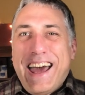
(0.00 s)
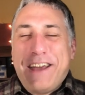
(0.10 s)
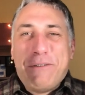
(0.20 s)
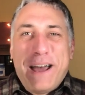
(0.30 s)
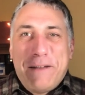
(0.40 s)

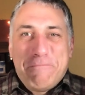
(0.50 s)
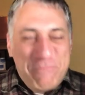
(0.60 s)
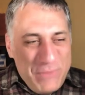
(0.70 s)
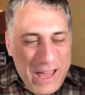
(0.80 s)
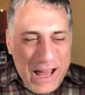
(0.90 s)
anyway,
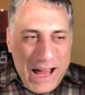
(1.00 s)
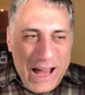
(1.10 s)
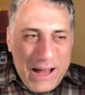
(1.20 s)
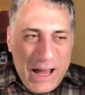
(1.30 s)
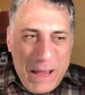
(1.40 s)

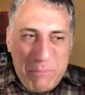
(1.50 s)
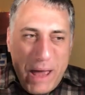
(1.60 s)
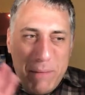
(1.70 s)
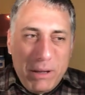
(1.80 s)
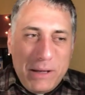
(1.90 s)
uh, I'm
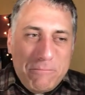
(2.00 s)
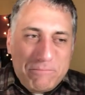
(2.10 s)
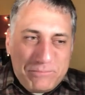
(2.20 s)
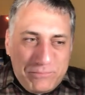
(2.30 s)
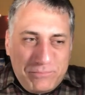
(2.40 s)
babbling.
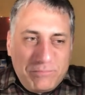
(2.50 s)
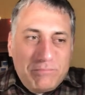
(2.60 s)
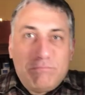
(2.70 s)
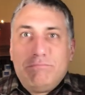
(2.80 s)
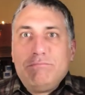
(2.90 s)

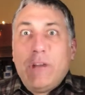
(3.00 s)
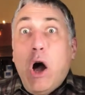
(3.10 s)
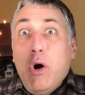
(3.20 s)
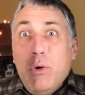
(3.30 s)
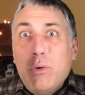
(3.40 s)

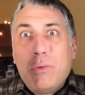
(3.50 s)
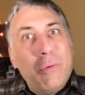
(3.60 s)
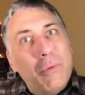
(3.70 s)
Oh,